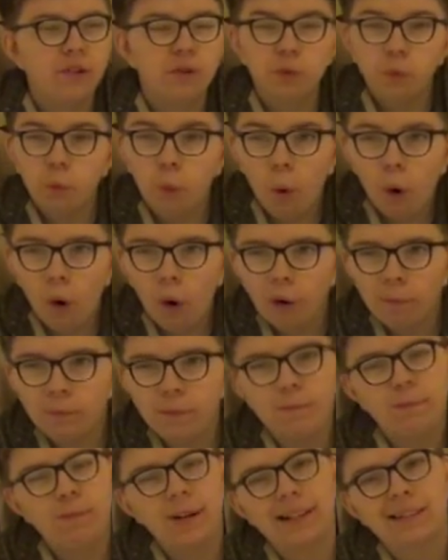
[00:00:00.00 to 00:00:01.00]

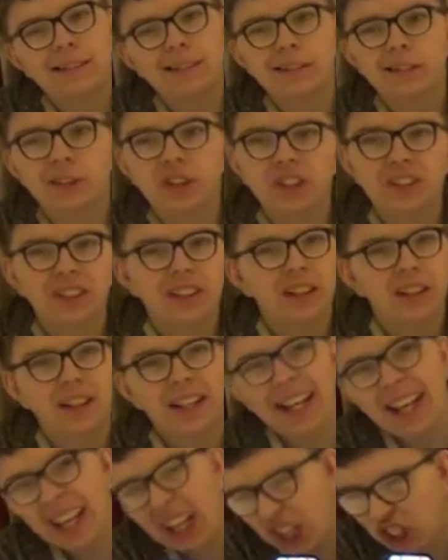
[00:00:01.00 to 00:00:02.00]
Swarm
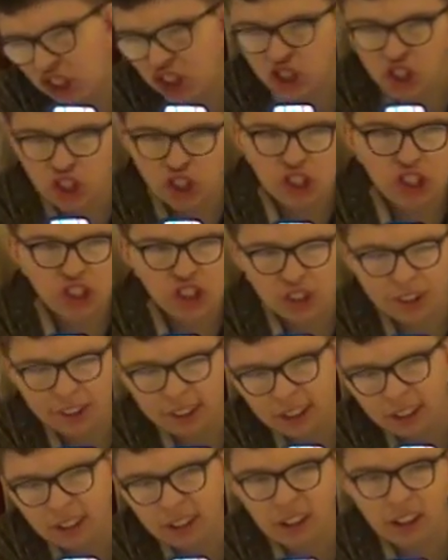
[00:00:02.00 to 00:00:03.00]
passenger-ish,
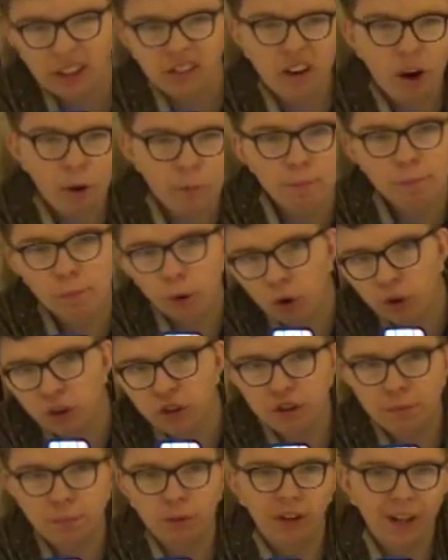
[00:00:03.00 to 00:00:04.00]
not
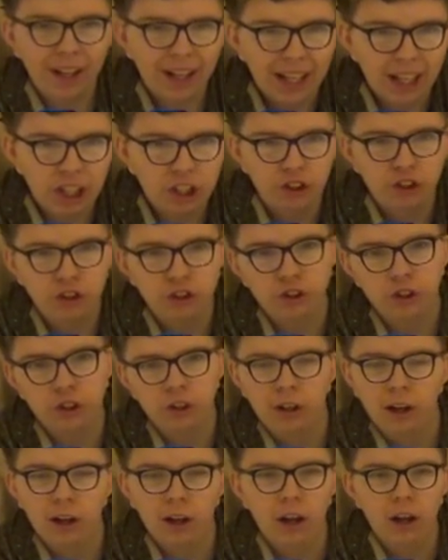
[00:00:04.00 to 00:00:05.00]
much, but
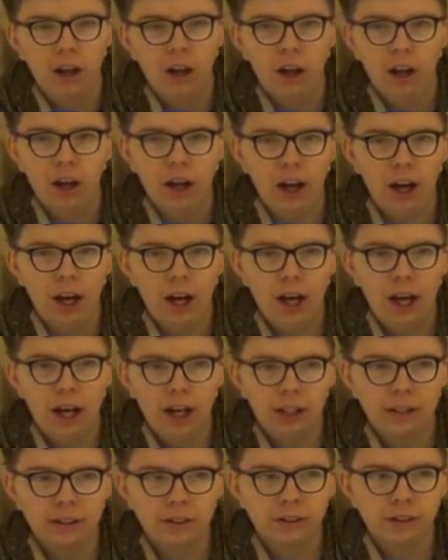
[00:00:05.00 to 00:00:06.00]
ish.
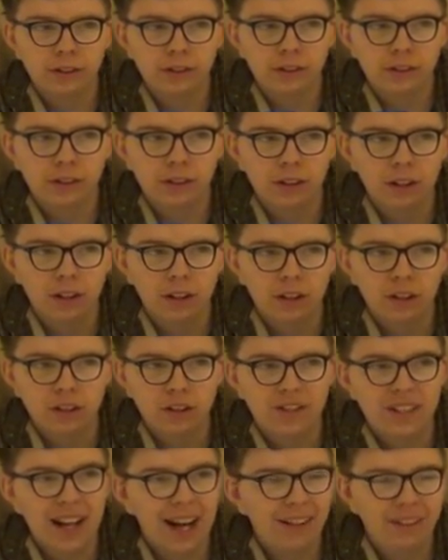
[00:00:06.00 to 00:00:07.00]
And
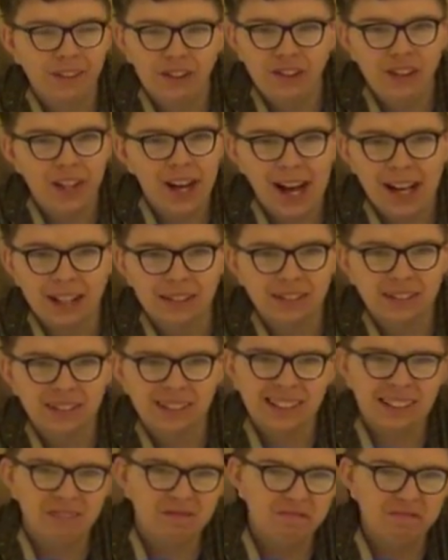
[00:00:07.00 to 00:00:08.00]
Dan and
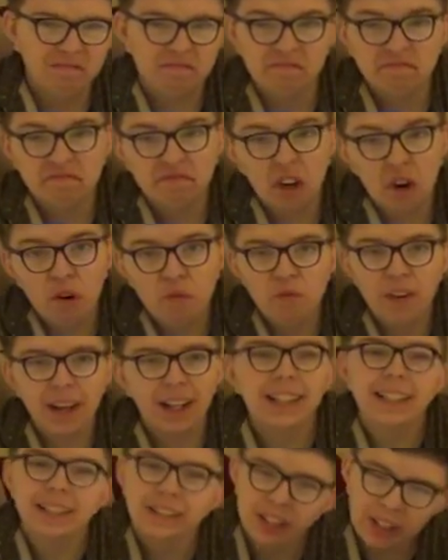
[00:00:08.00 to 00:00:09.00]
Yaz, not
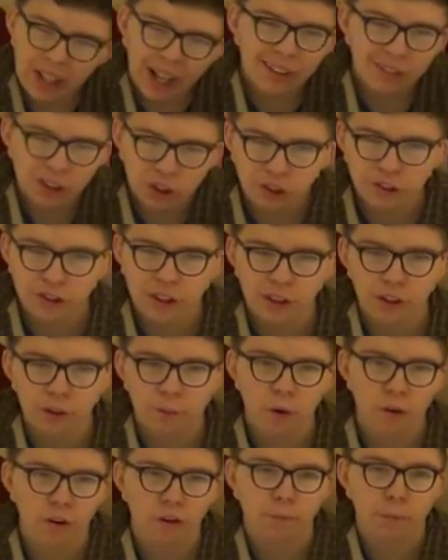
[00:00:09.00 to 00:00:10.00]
really. Yaz got to
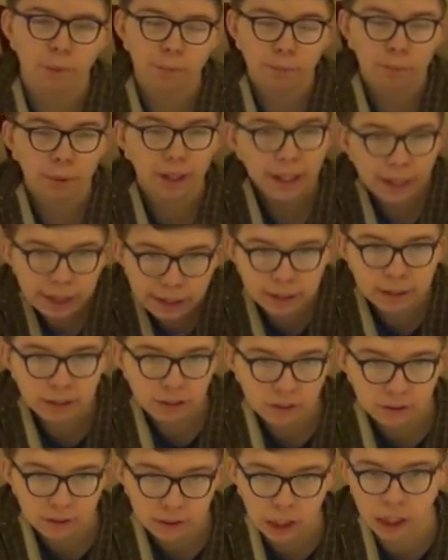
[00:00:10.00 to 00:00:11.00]
use more of
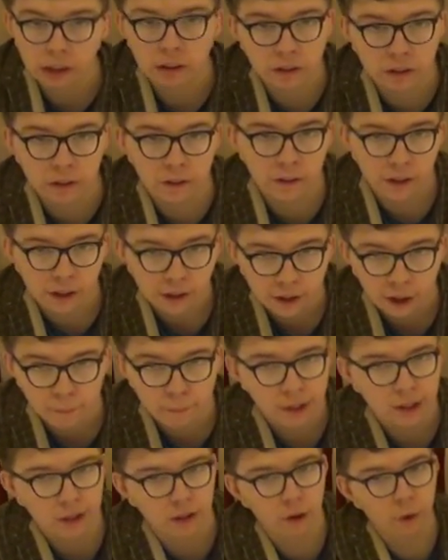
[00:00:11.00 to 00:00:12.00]
policing skills in this
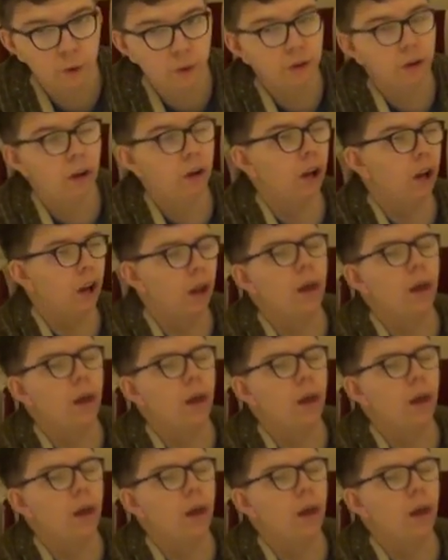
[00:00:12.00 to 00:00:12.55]
episode,